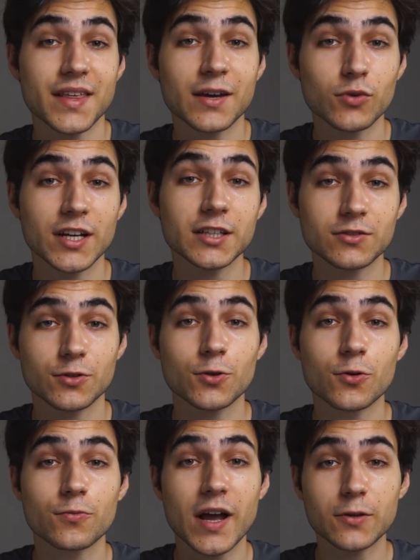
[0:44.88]
thing we need to
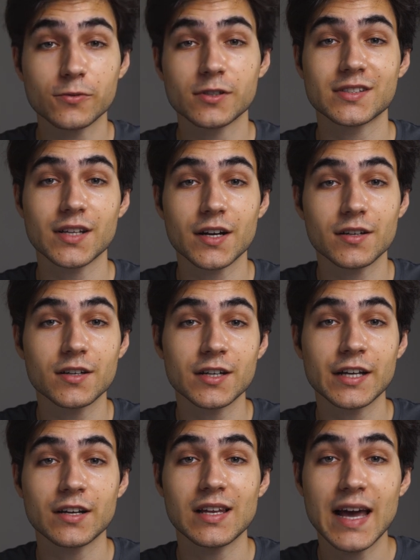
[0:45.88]
do right when we start
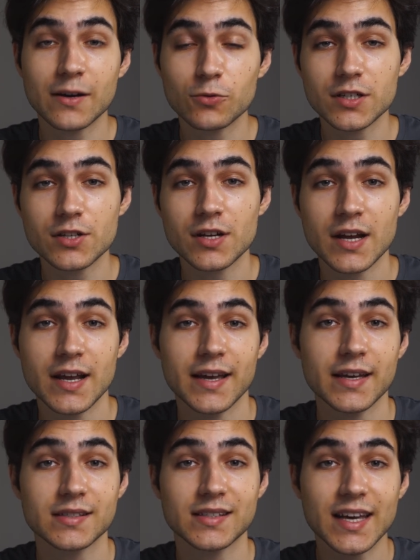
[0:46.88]
learning a language
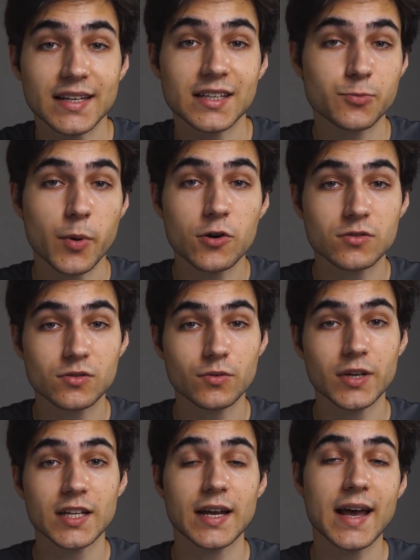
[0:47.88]
is get exposed
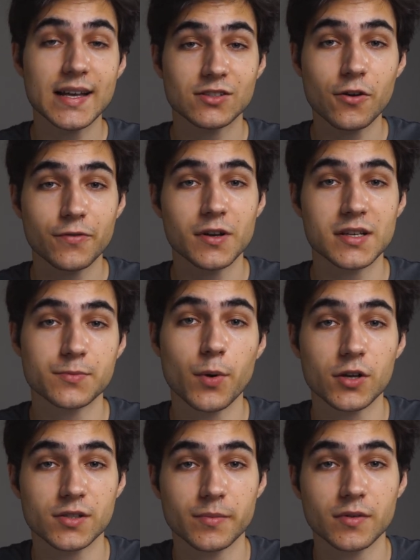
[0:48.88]
to it as often as
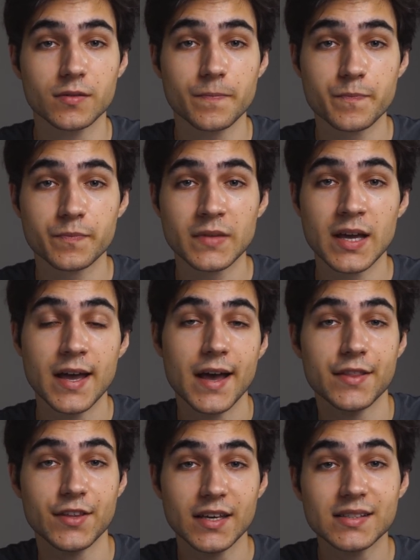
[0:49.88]
possible.
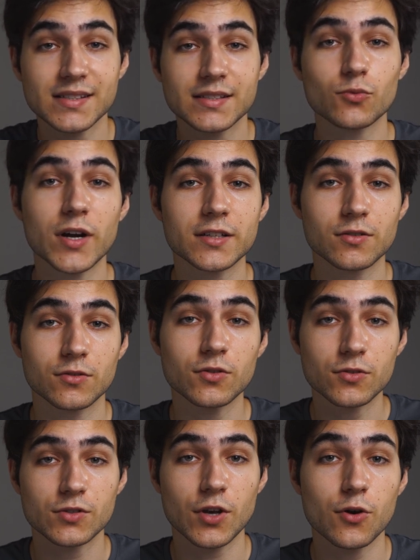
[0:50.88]
And the easiest way to
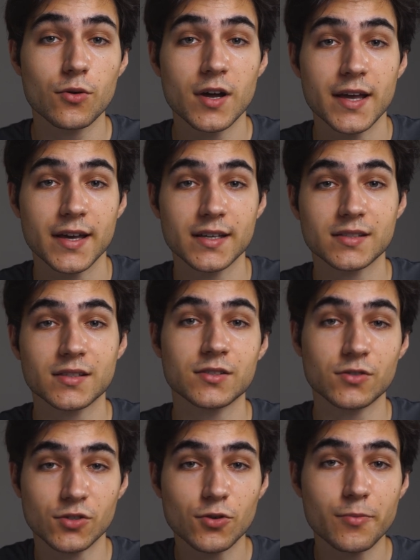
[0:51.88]
do so is
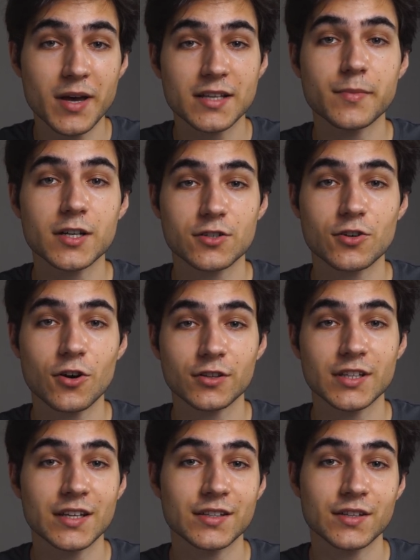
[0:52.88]
consume as much
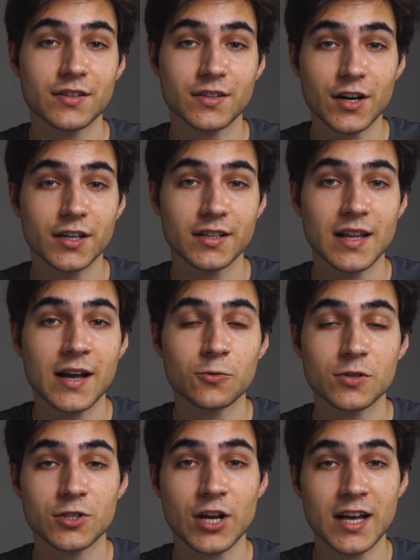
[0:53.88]
content in the target
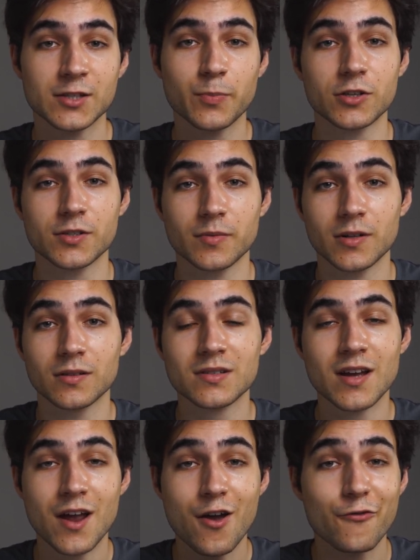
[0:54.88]
language as possible.
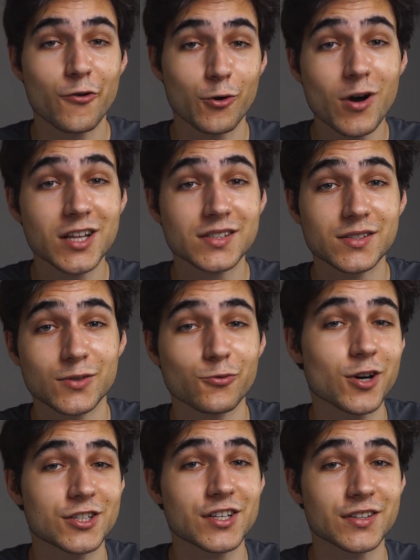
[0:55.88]
For once,
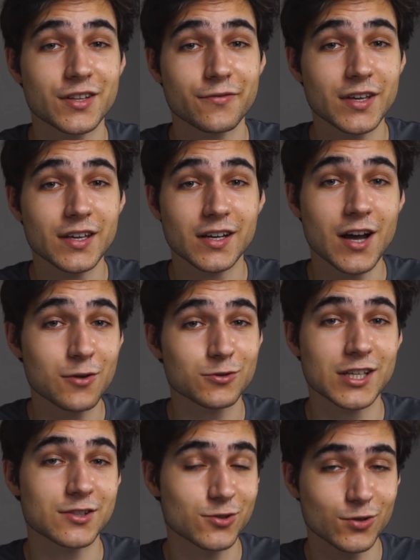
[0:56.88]
watching TV
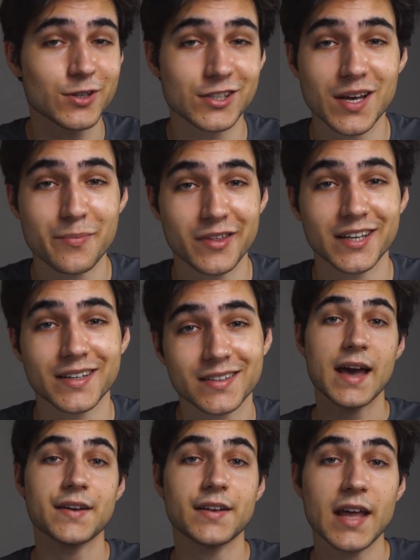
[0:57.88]
counts as doing something.
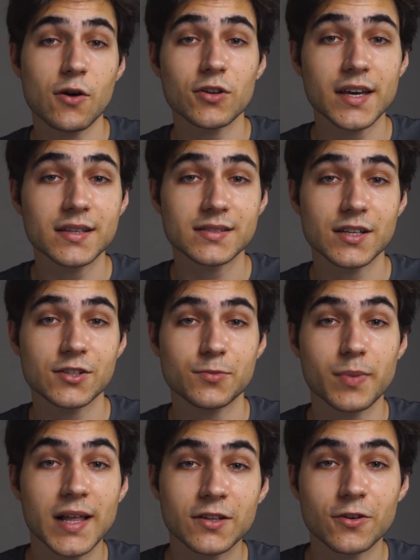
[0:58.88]
And nowadays there's
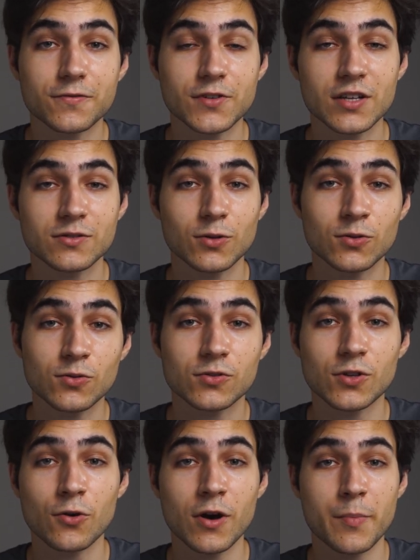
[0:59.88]
plenty of chance to do
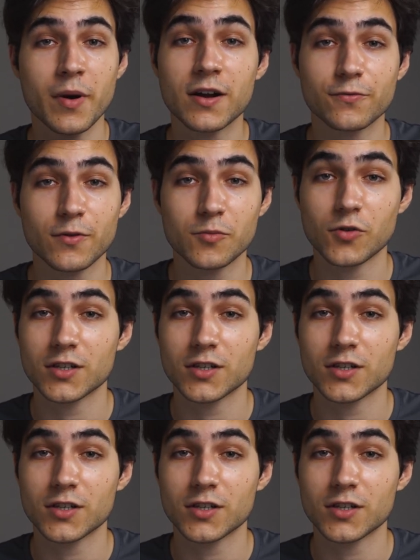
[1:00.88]
so apart from